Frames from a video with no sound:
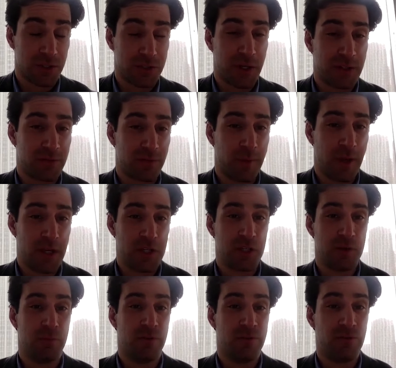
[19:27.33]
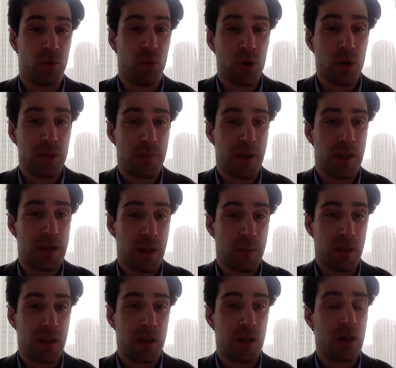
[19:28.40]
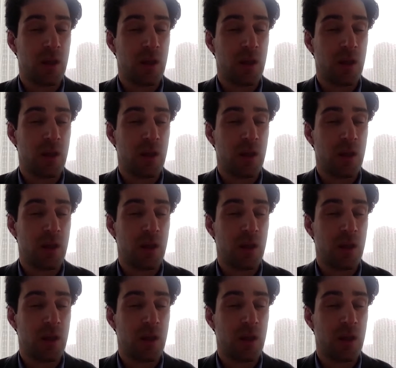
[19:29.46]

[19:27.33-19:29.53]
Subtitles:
transformation before the pandemic